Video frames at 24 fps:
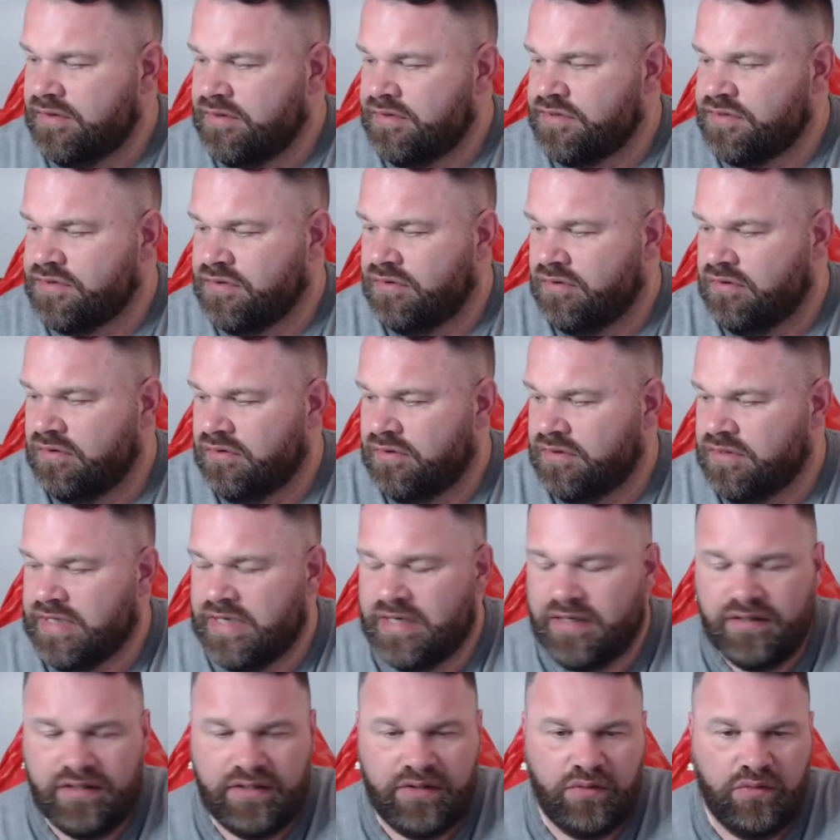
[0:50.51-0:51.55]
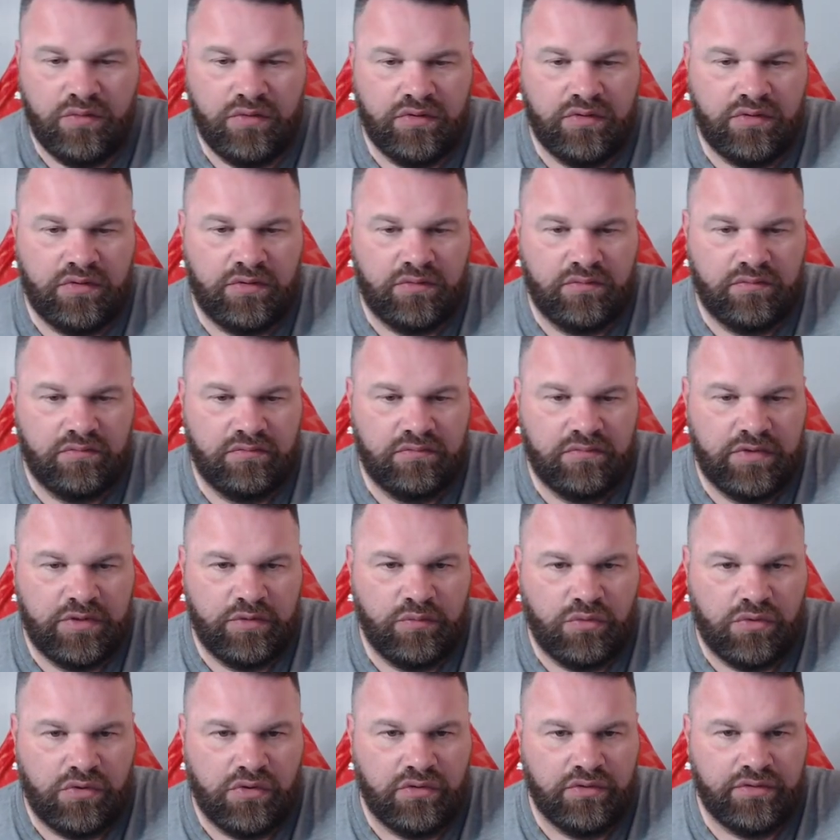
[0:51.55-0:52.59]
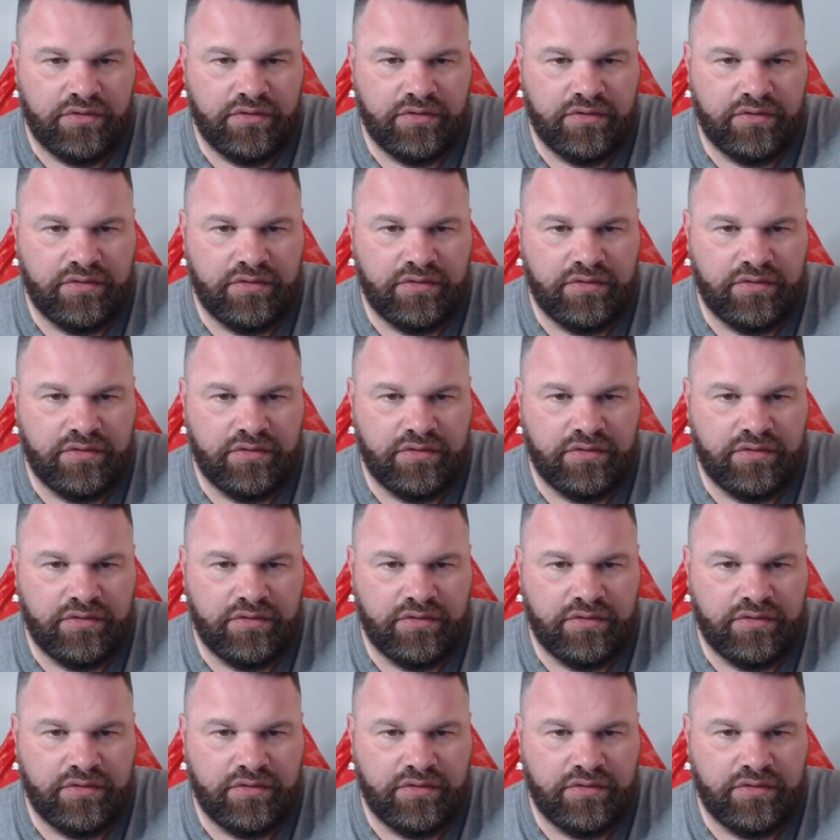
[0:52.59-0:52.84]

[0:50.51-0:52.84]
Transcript: So yeah, it was good.